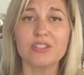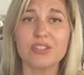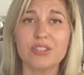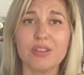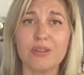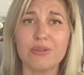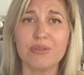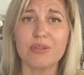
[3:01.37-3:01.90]

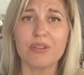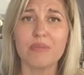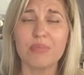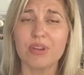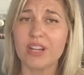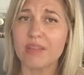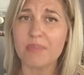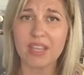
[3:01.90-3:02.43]
so
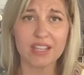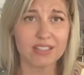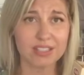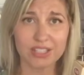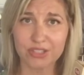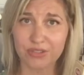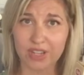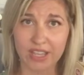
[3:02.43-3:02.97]
pretty
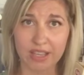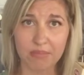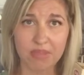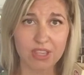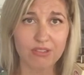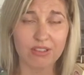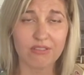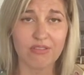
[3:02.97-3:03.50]
mainstream.
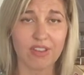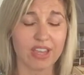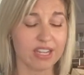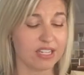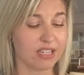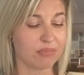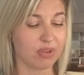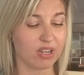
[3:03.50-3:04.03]
You can find
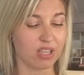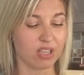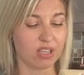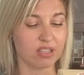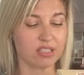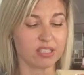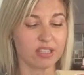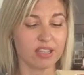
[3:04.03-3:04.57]
it pretty
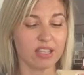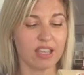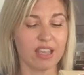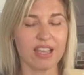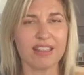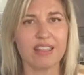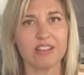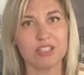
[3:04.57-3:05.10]
easily,
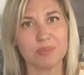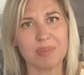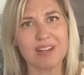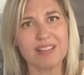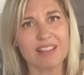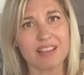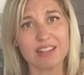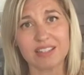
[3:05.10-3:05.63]
and there's been a
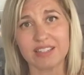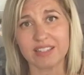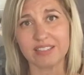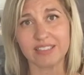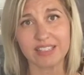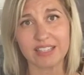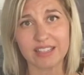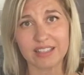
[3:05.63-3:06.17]
lot of
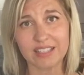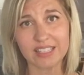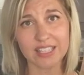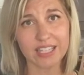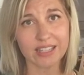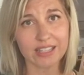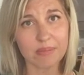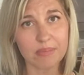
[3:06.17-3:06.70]
deals on these
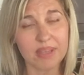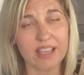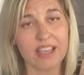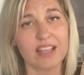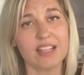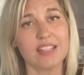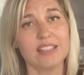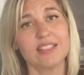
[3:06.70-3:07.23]
lately
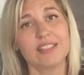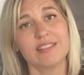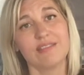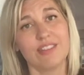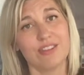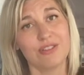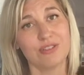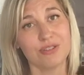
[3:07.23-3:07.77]
because,
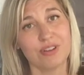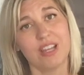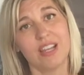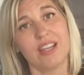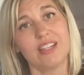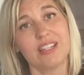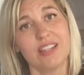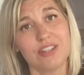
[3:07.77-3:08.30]
you know, they're
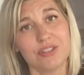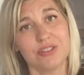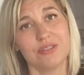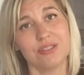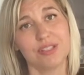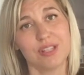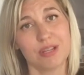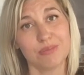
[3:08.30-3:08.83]
trying to
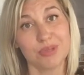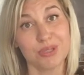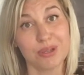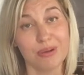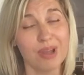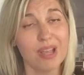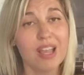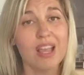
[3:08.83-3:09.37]
introduce them.
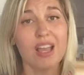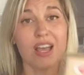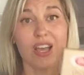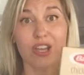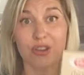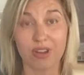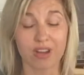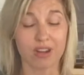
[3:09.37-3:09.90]
So
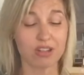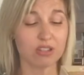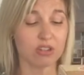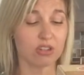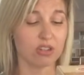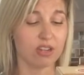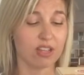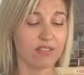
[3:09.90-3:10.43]
great
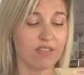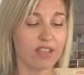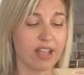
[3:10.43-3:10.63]
alternative.